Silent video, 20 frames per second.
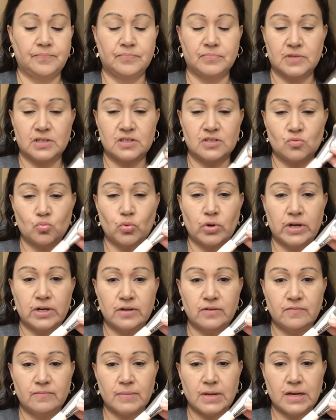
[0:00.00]
This is one
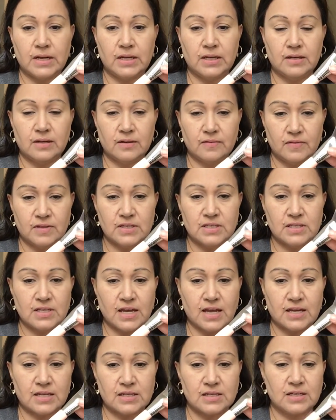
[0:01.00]
of many of the
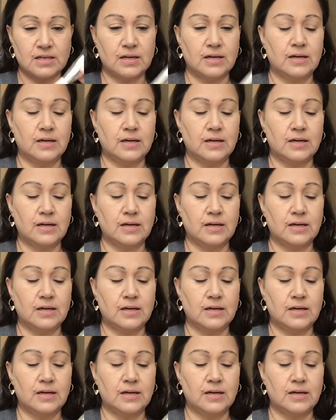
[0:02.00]
set.